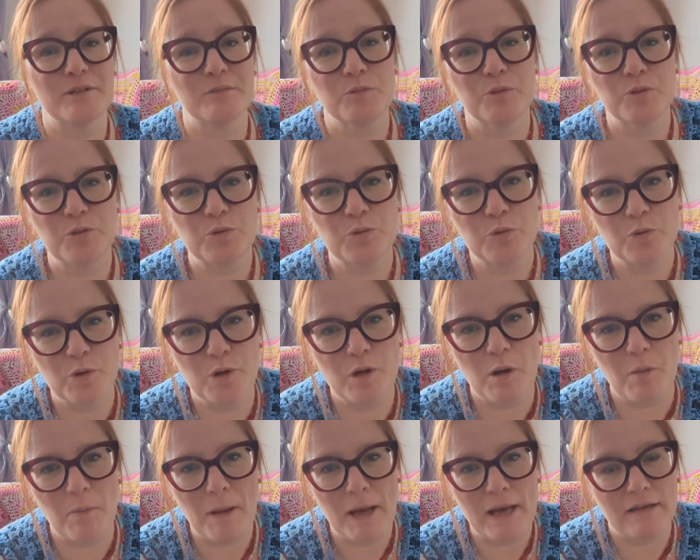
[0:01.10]
to talk
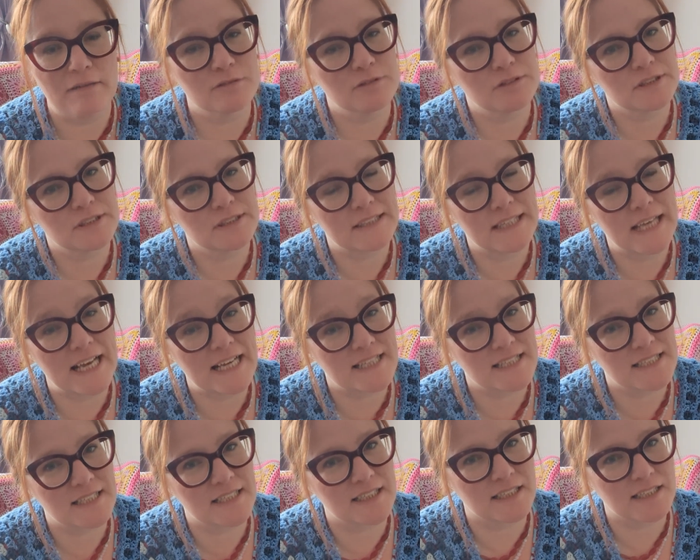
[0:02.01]
about the
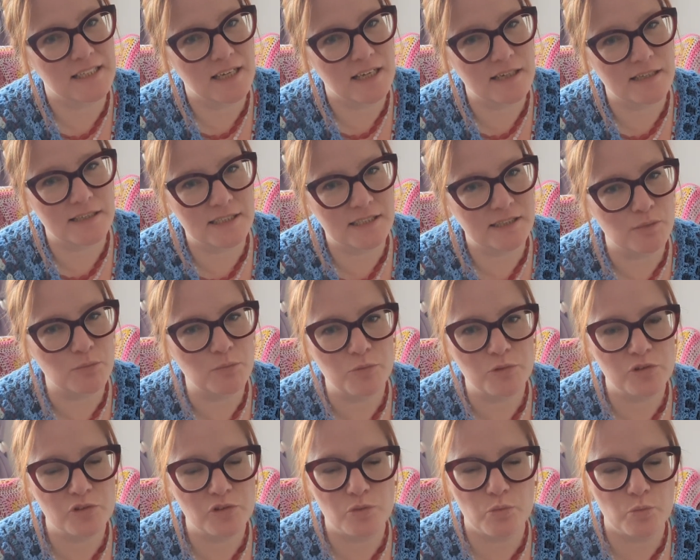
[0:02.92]
hexagon cardigan,
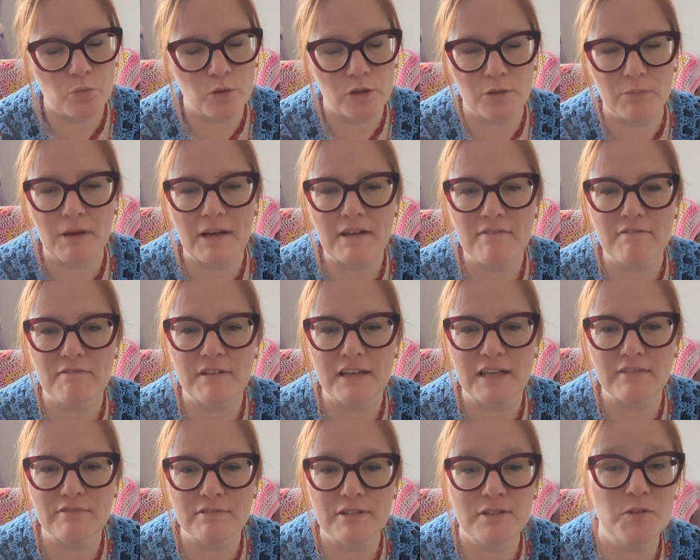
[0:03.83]
which was one of my
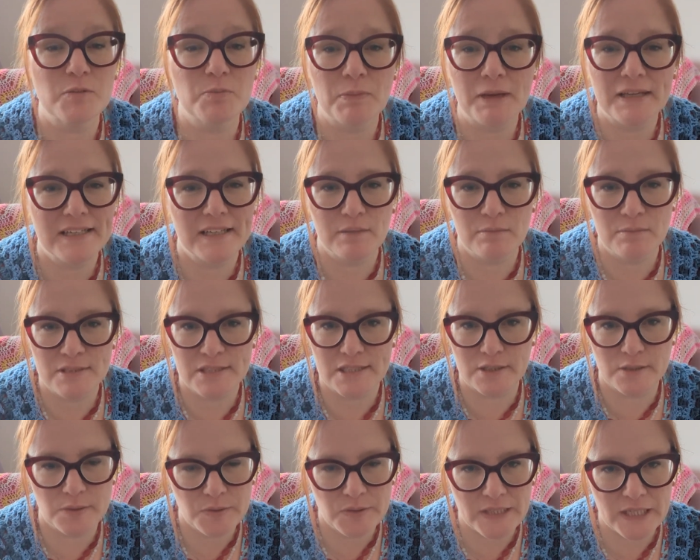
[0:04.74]
favourites. My name's
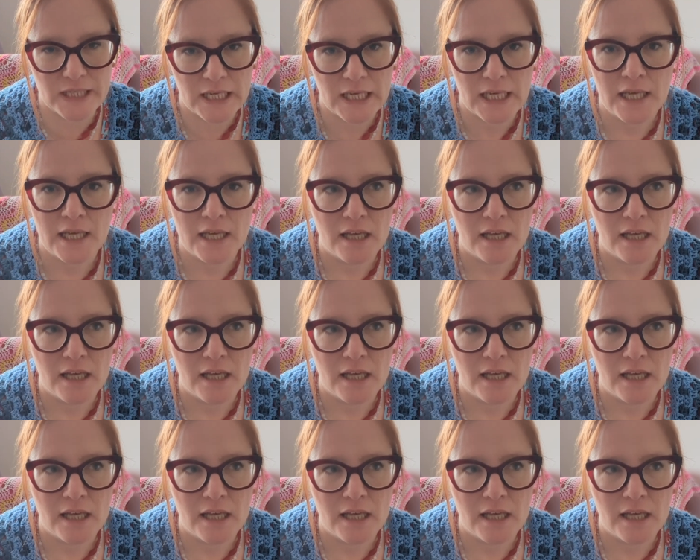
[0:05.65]
Lucy.